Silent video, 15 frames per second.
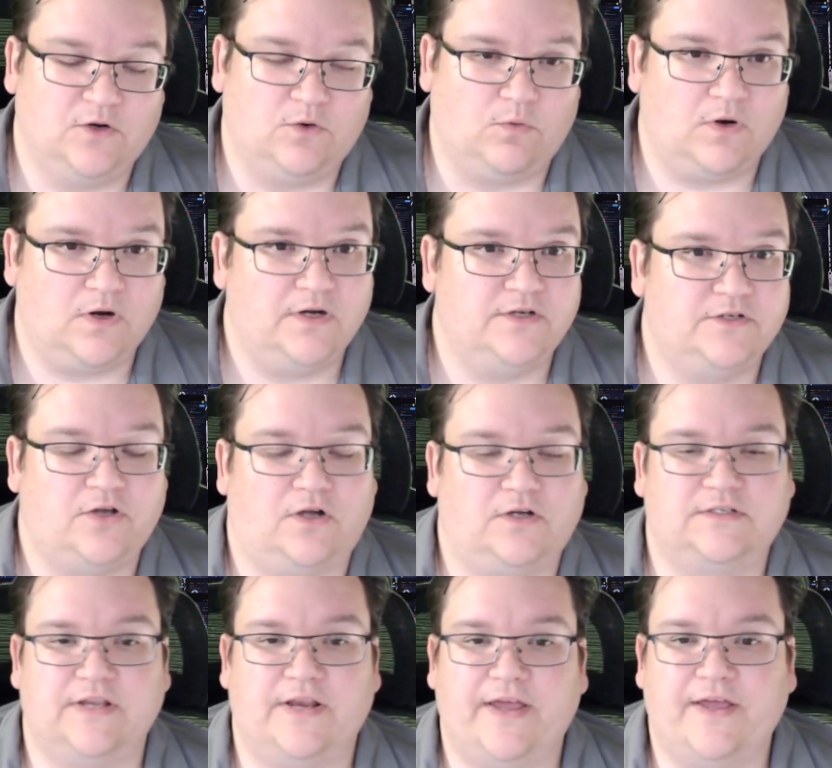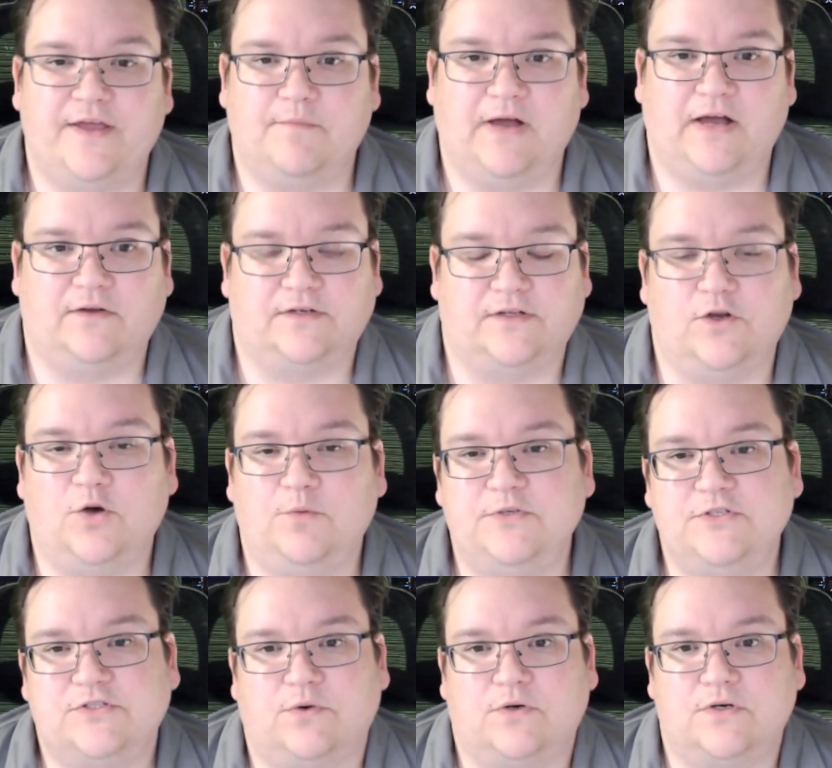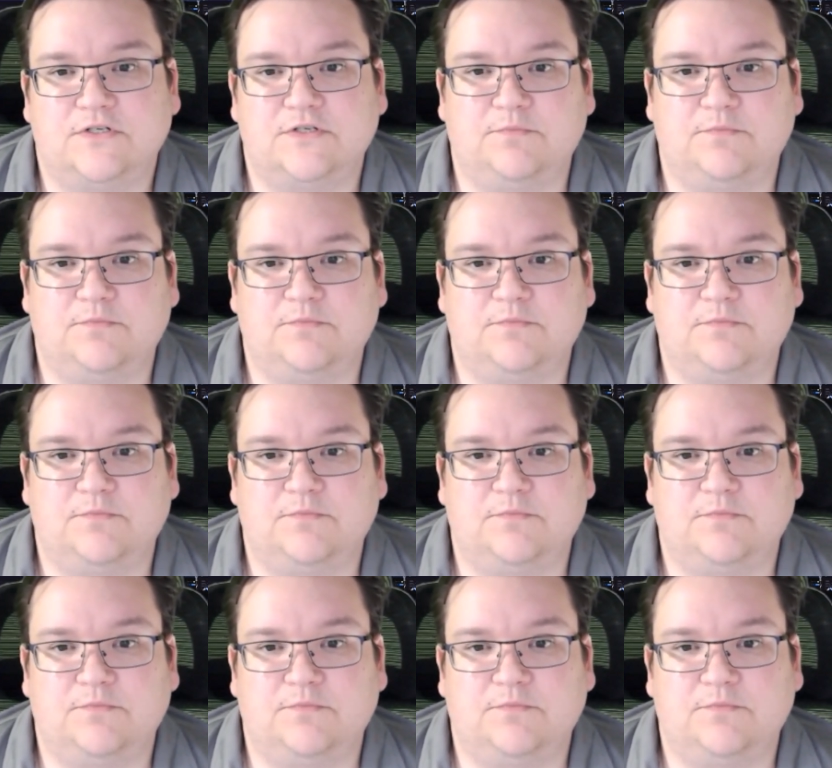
we're going to talk today about an open source